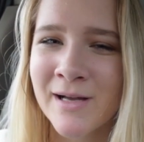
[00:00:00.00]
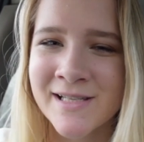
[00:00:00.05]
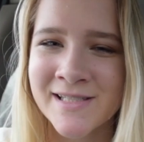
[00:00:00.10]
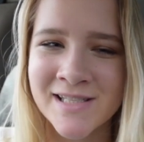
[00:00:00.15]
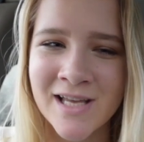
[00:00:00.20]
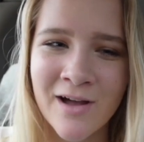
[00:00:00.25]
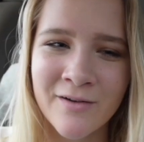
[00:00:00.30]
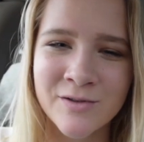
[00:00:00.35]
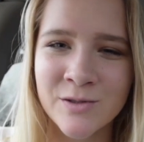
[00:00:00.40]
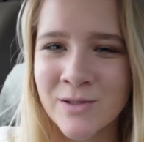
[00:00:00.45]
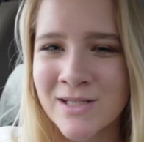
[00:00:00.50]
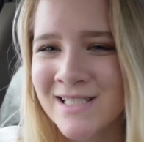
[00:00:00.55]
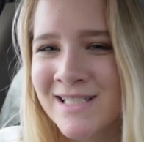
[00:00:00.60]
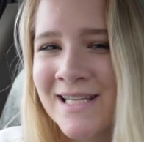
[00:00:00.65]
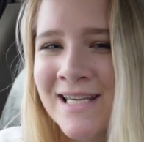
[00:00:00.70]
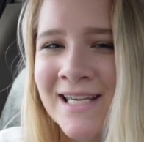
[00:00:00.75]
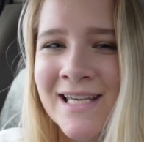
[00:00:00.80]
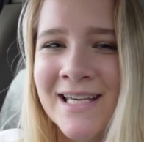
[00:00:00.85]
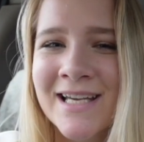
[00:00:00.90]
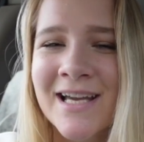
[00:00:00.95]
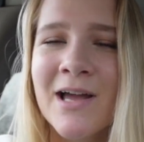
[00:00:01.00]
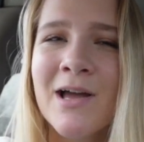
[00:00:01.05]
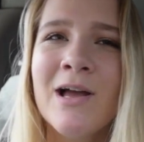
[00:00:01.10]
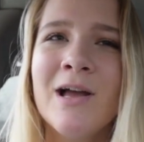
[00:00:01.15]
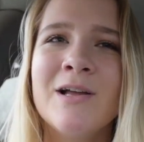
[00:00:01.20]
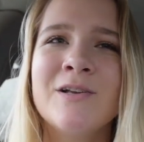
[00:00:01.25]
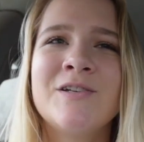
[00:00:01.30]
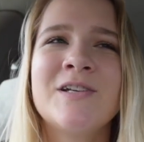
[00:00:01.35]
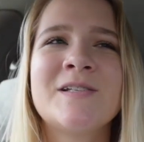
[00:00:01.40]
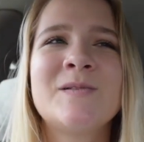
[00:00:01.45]
myself to the T
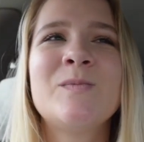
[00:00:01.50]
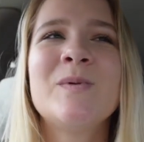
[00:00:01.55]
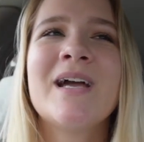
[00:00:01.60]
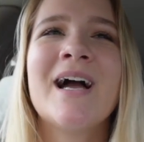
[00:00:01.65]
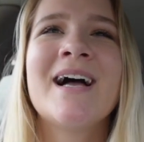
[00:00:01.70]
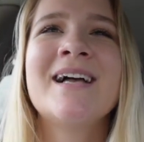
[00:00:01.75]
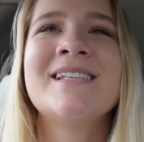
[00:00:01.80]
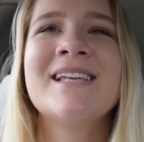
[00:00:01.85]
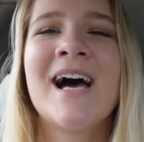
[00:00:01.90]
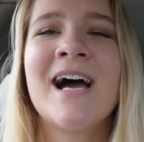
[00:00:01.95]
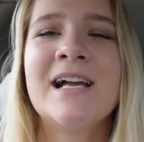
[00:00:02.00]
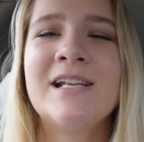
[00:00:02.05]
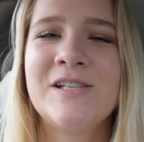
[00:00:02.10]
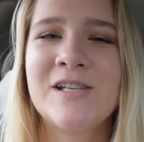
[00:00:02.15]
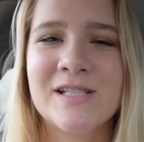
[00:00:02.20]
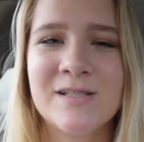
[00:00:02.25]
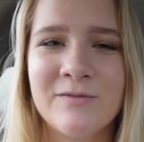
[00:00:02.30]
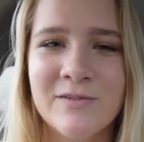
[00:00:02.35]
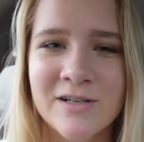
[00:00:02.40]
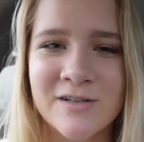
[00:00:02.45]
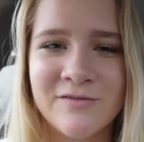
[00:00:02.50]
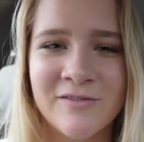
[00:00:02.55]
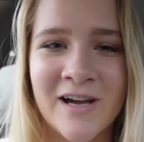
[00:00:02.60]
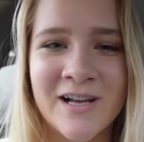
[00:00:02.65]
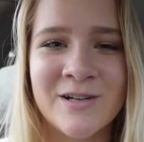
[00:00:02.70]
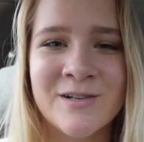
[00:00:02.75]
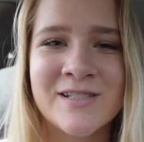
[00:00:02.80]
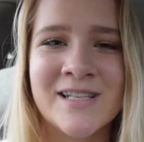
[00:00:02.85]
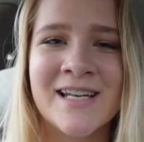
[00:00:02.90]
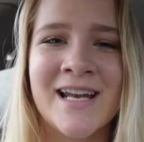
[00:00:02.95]
just because I just finished
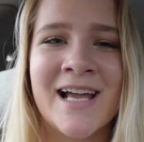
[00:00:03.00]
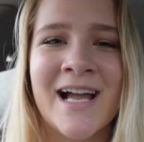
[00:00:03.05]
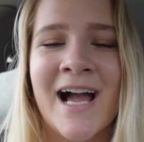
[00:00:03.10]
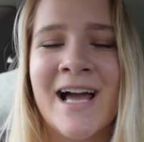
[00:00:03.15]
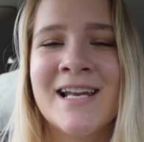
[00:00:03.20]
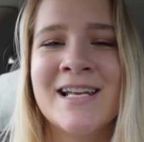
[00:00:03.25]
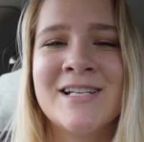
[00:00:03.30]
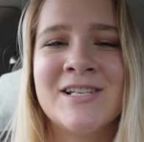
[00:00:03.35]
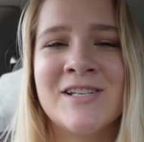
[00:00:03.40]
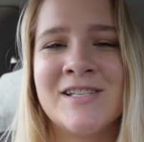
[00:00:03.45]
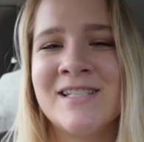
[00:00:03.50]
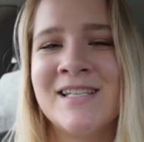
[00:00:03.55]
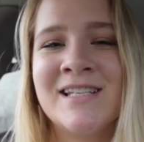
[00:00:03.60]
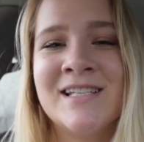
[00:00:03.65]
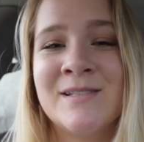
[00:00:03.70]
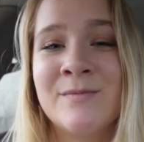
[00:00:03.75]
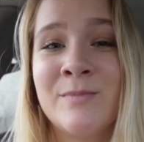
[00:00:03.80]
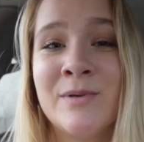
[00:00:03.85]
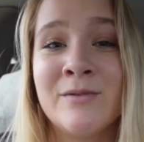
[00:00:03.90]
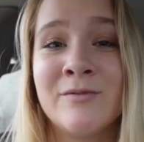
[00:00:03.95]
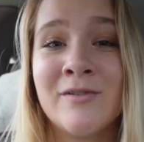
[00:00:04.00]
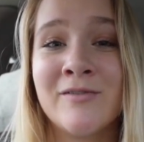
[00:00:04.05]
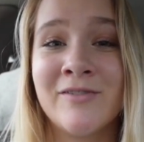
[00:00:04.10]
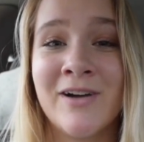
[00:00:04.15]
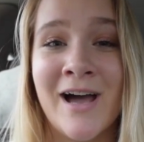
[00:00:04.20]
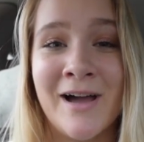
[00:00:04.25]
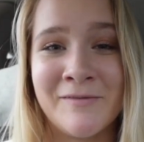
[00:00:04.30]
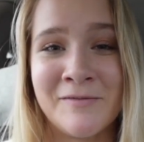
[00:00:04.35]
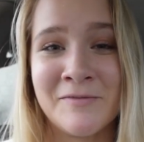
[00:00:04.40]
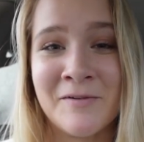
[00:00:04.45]
finals and I kind of just need to be
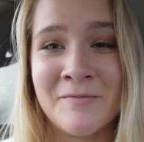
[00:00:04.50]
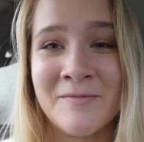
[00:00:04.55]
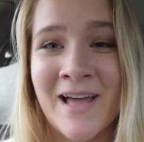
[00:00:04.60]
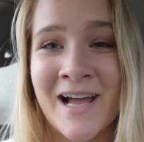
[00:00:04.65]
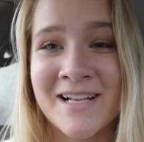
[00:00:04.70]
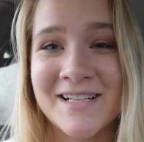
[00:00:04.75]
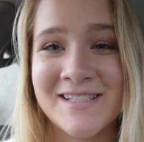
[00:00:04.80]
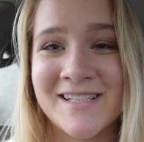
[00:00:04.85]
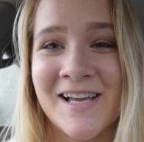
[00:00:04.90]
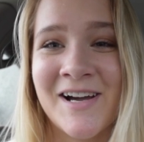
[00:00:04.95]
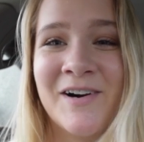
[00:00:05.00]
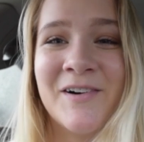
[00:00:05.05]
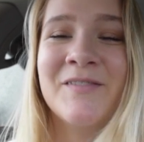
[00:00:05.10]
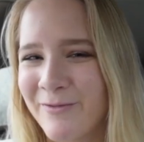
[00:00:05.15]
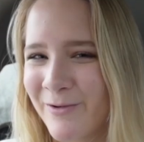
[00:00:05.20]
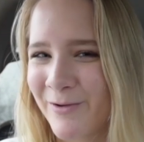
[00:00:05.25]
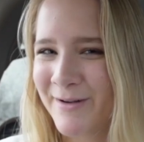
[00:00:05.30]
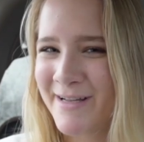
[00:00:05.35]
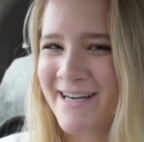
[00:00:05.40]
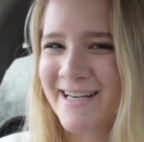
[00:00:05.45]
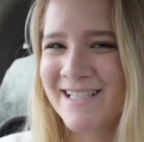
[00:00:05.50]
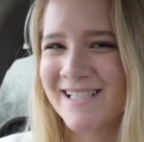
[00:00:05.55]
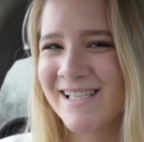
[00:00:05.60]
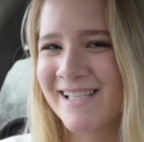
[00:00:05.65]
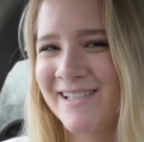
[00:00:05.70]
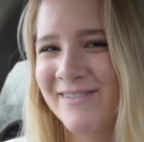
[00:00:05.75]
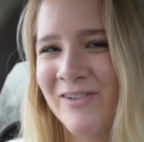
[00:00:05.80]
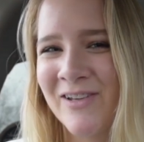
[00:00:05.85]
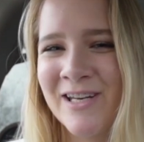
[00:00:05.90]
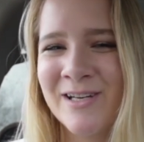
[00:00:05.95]
revived from that. So before we get into
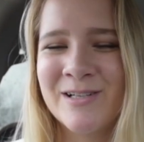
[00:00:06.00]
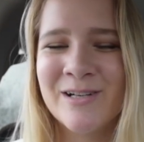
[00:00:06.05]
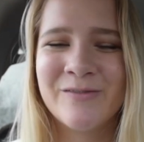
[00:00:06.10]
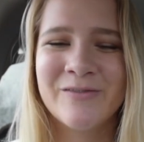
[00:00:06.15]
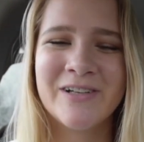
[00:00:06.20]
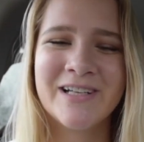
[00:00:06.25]
this video, don't